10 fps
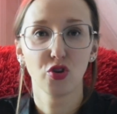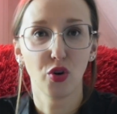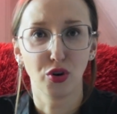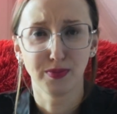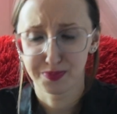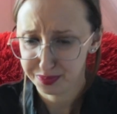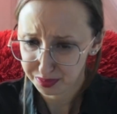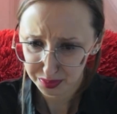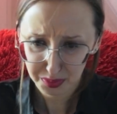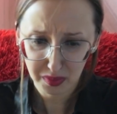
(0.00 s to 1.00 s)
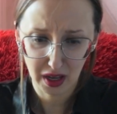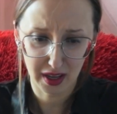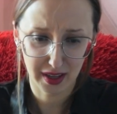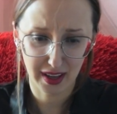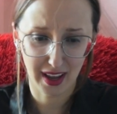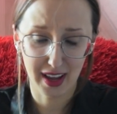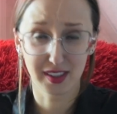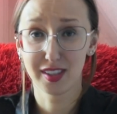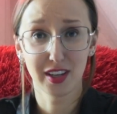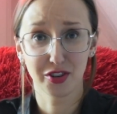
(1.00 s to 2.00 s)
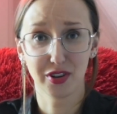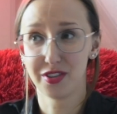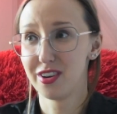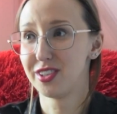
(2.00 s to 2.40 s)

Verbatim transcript: sure, etc.